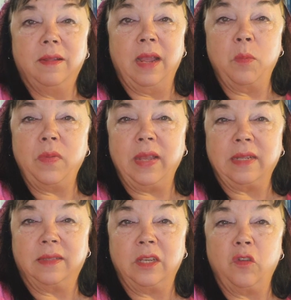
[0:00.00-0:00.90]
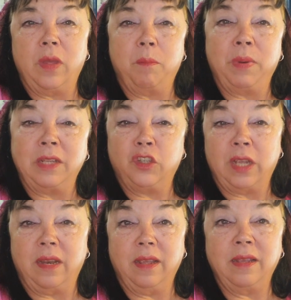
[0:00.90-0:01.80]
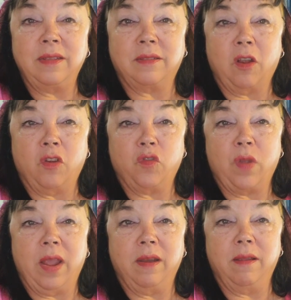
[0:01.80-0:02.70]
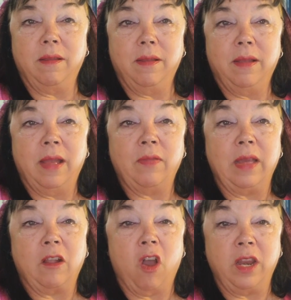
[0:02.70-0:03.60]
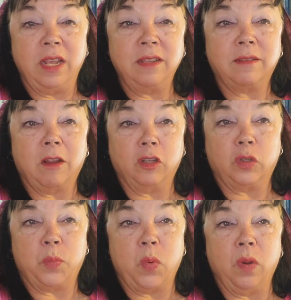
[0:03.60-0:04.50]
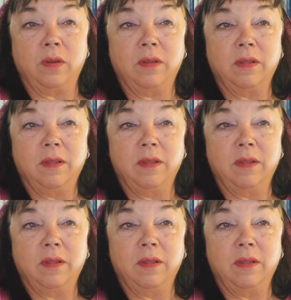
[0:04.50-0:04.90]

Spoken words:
and when they consider that bloodshed is our trade and that God is our support,